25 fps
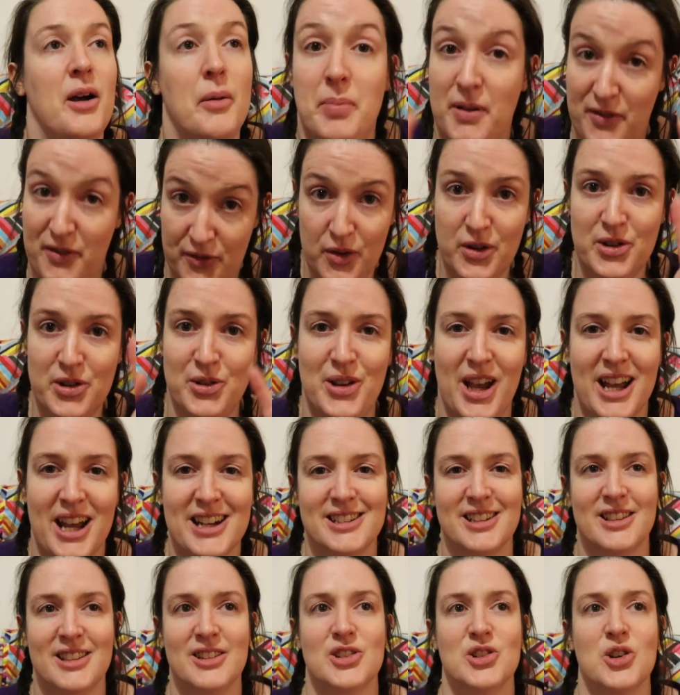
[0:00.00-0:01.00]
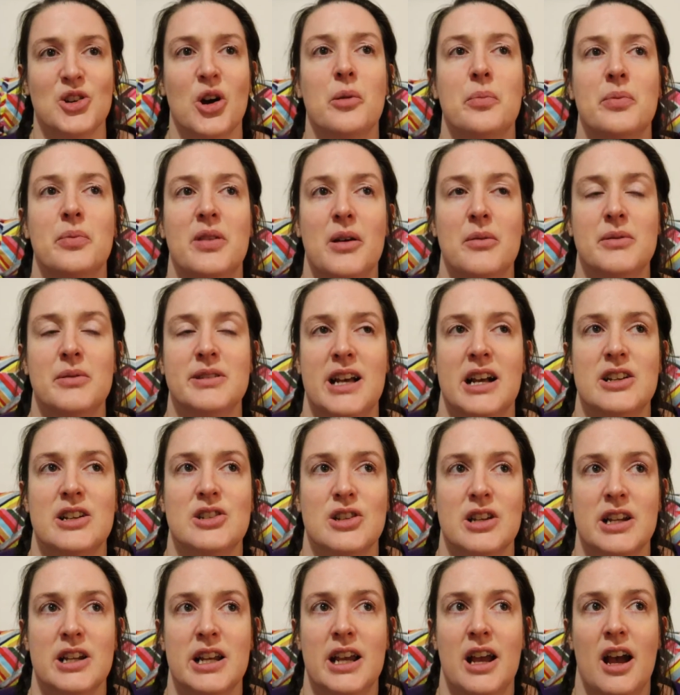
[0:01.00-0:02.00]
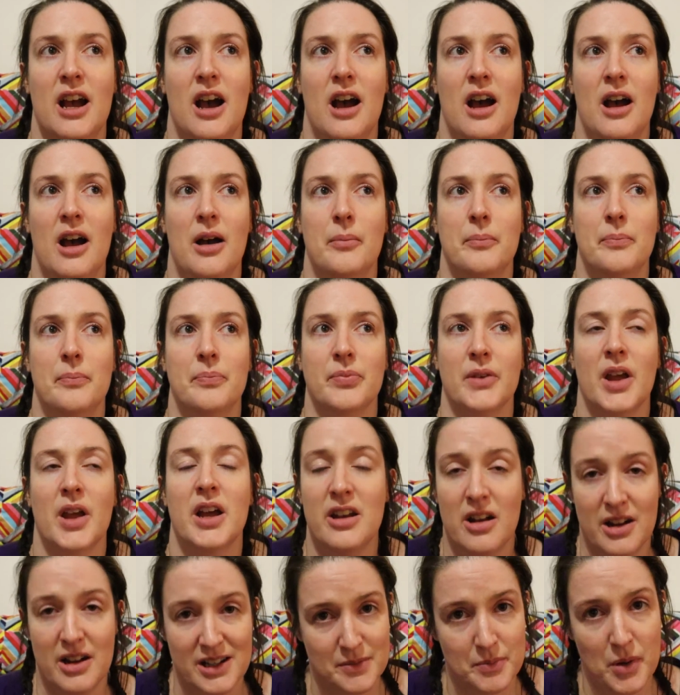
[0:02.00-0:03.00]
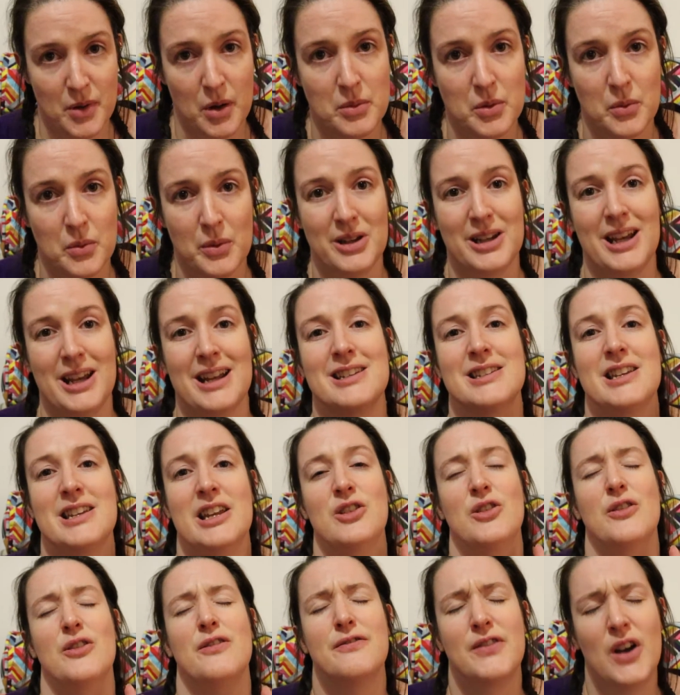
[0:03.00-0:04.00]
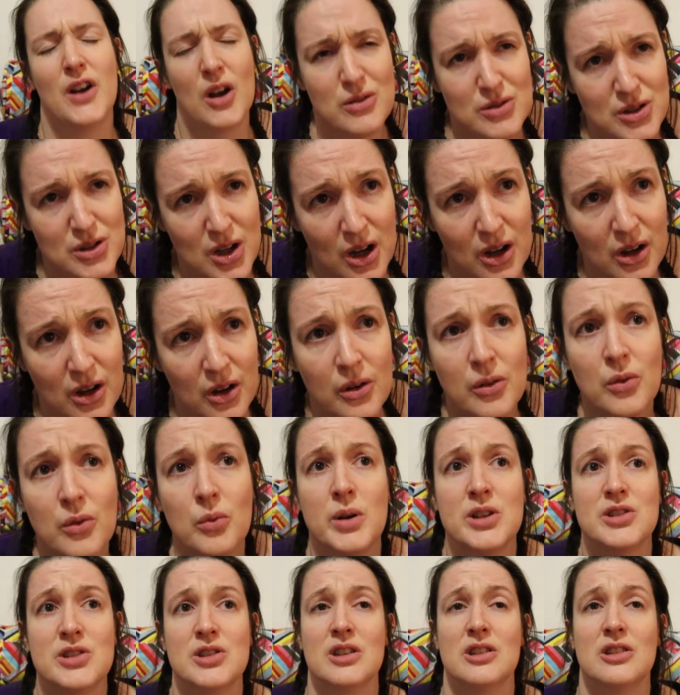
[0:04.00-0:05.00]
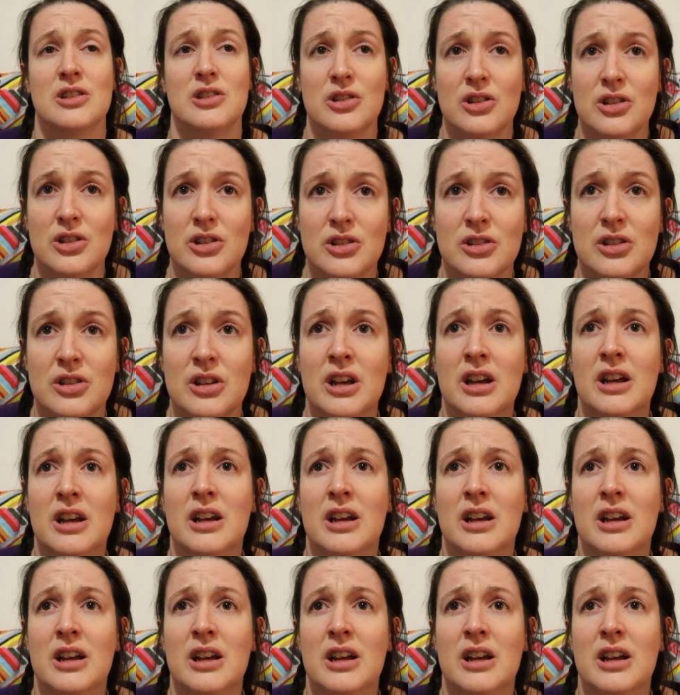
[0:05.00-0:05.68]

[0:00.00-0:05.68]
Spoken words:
Before you get to the shop, there was actually a nice moment where you get to take your photo, which is good.